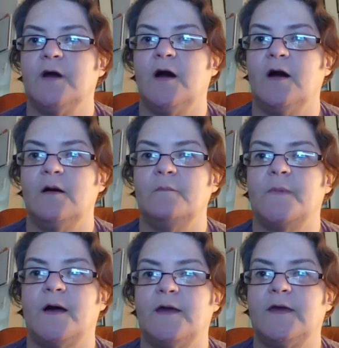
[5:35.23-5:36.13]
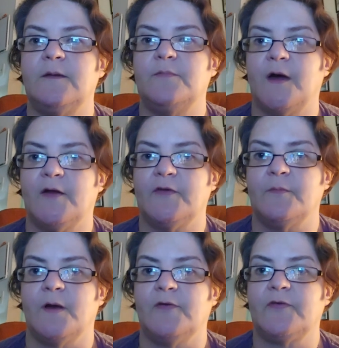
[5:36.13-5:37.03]
I keep that to
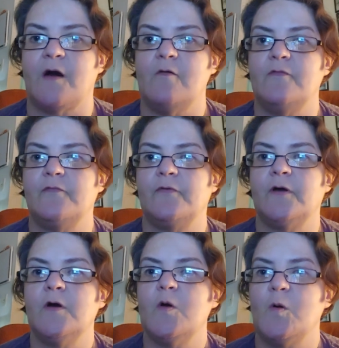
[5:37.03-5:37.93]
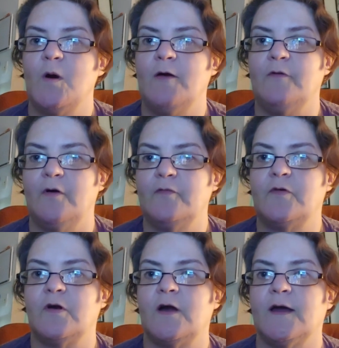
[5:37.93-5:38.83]
myself. Who I vote
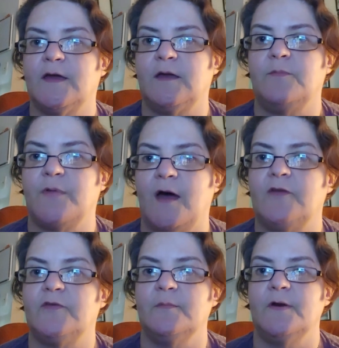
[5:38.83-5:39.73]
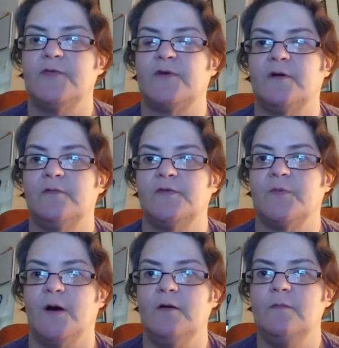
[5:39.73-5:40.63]
for, I keep that to myself as
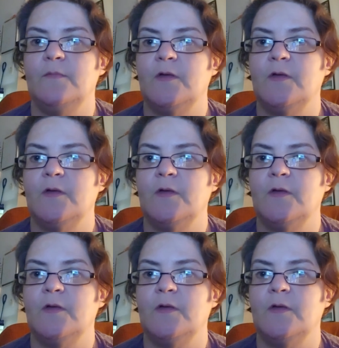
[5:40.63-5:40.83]
well.